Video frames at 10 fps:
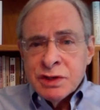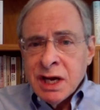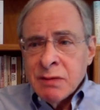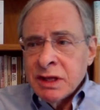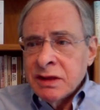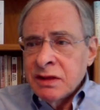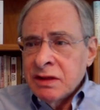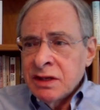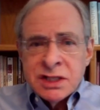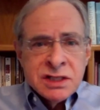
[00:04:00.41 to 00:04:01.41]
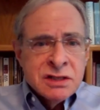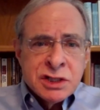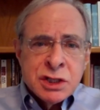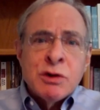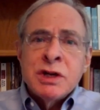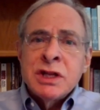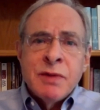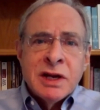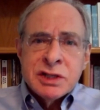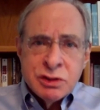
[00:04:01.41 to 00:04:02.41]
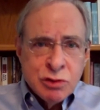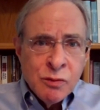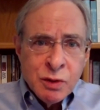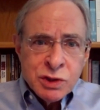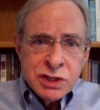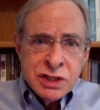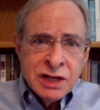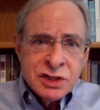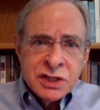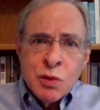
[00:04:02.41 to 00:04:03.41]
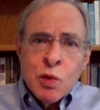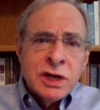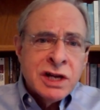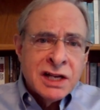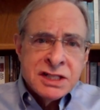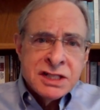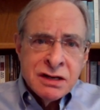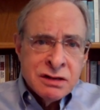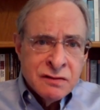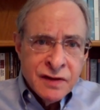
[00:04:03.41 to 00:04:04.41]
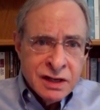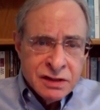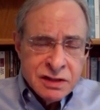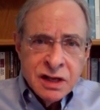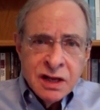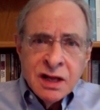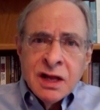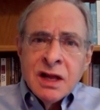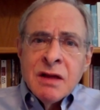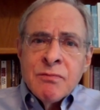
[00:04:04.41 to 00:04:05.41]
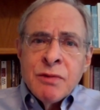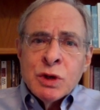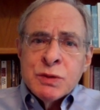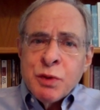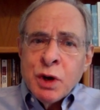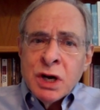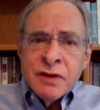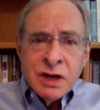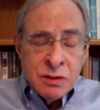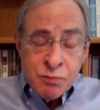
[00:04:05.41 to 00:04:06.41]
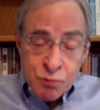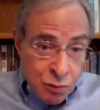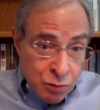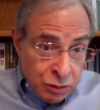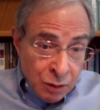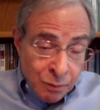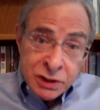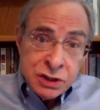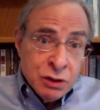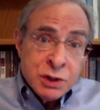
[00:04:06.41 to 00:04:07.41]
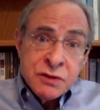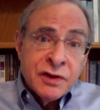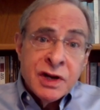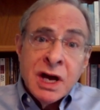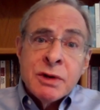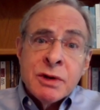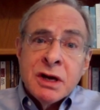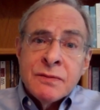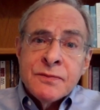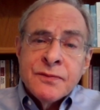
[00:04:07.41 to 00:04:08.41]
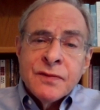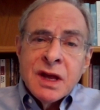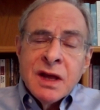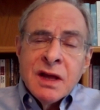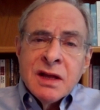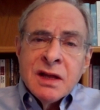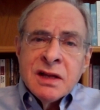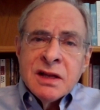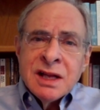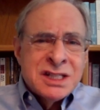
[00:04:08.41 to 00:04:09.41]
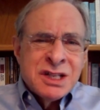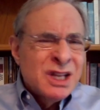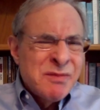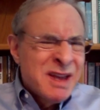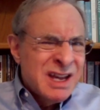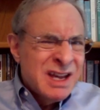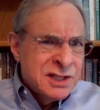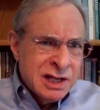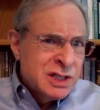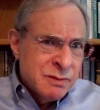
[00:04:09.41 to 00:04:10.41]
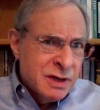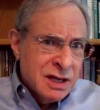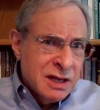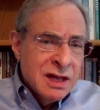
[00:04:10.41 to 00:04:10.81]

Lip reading: time that this story the patient told me was not just one isolated event, but was part of a much larger phenomenon. It still didn't make any sense to me,